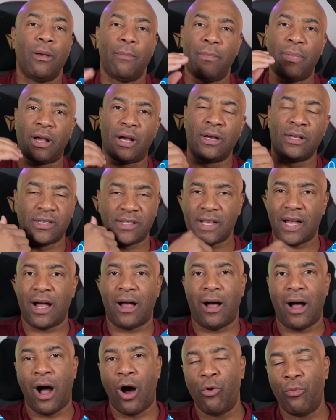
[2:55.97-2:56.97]
because
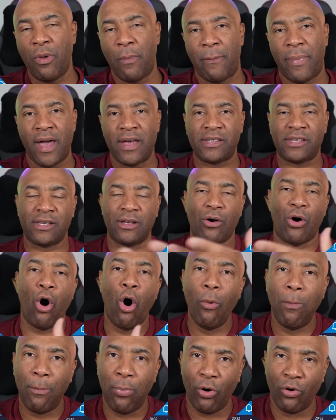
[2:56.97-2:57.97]
I'll be passing
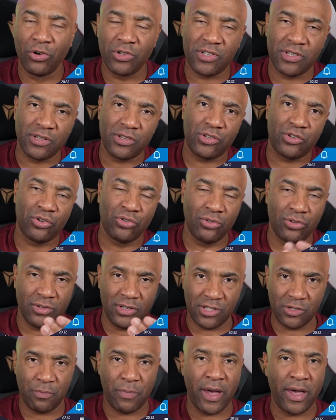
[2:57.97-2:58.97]
all posts to
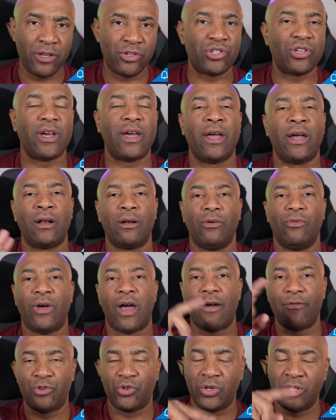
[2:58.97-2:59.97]
this page, and we
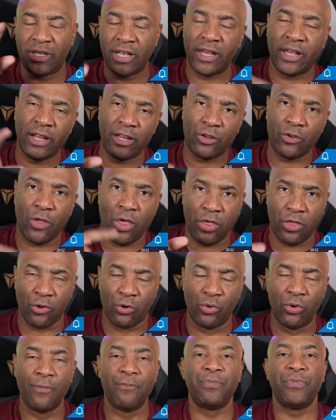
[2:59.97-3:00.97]
have to iterate
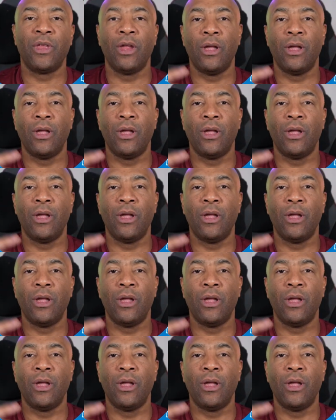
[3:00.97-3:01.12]
through